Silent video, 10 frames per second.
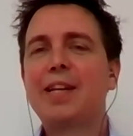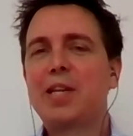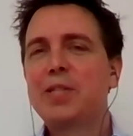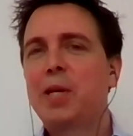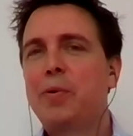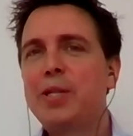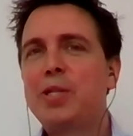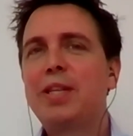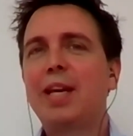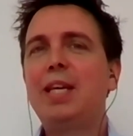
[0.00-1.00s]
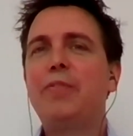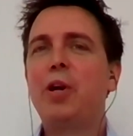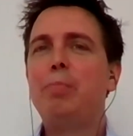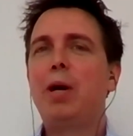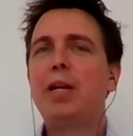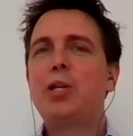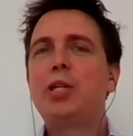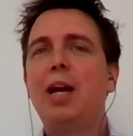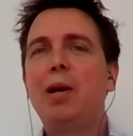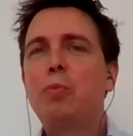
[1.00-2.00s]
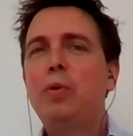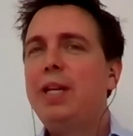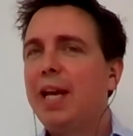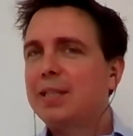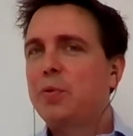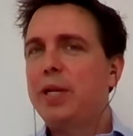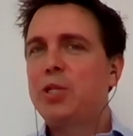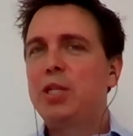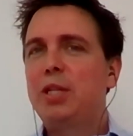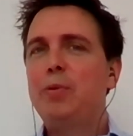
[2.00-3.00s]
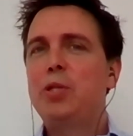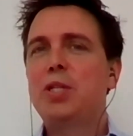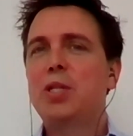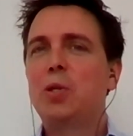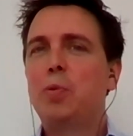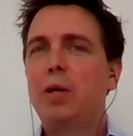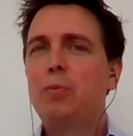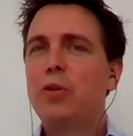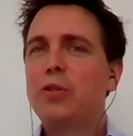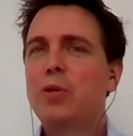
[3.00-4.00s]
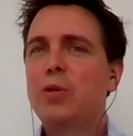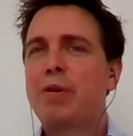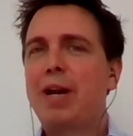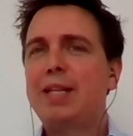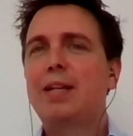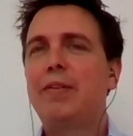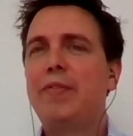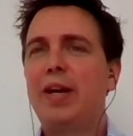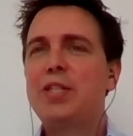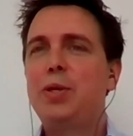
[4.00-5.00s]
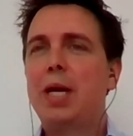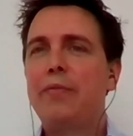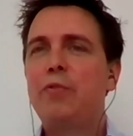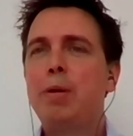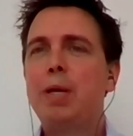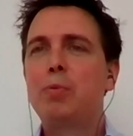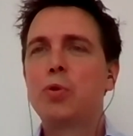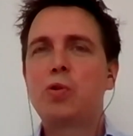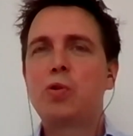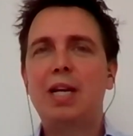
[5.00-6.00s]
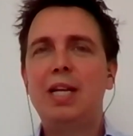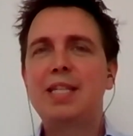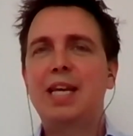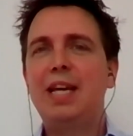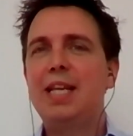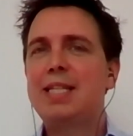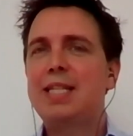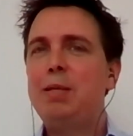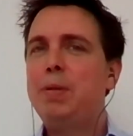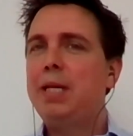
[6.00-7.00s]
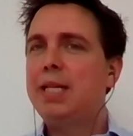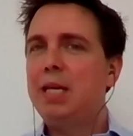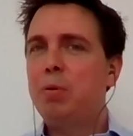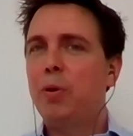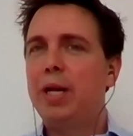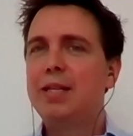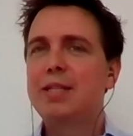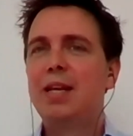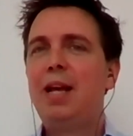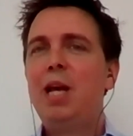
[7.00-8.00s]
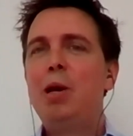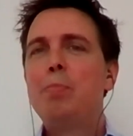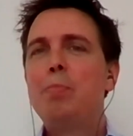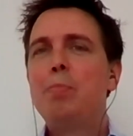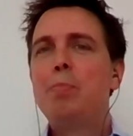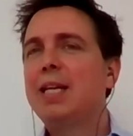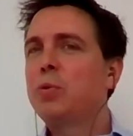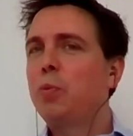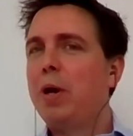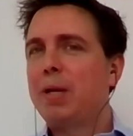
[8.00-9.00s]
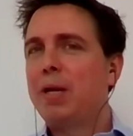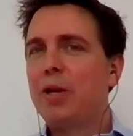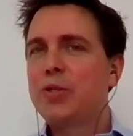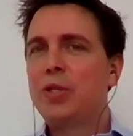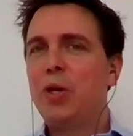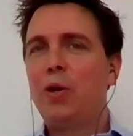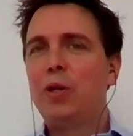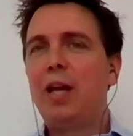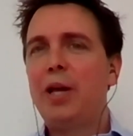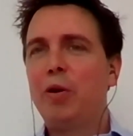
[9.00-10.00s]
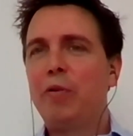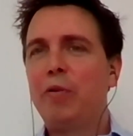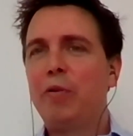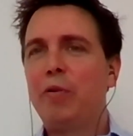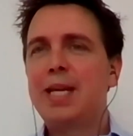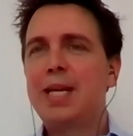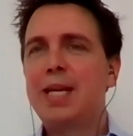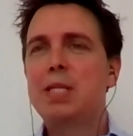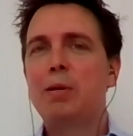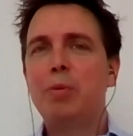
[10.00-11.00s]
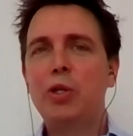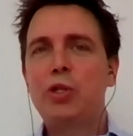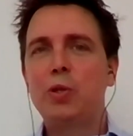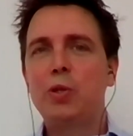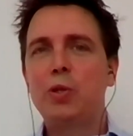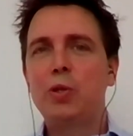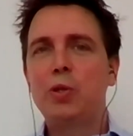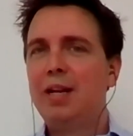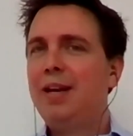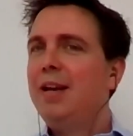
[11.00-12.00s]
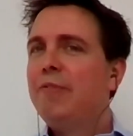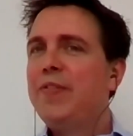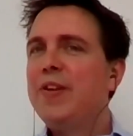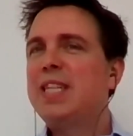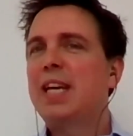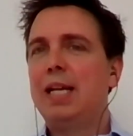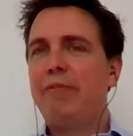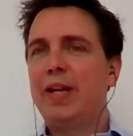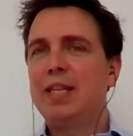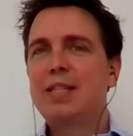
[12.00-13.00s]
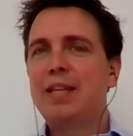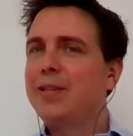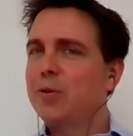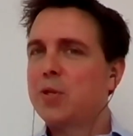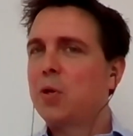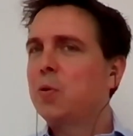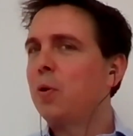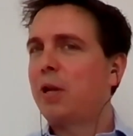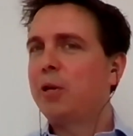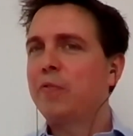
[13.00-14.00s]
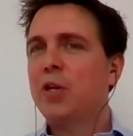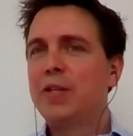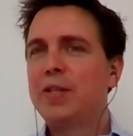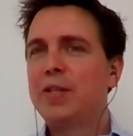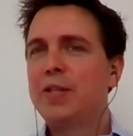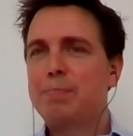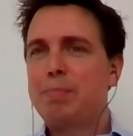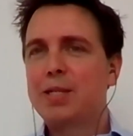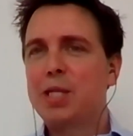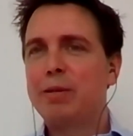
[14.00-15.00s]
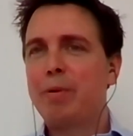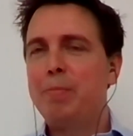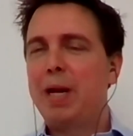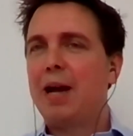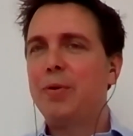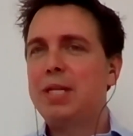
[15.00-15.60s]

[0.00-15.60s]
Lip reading: does answer the question. Thank you very much. Next question, which is a good one. What sort of practical advice do you have for people struggling to get their CPD points, particularly as webinars and online offerings tend to be so much shorter than physical events? And there's also quite a lot of content about it at the moment.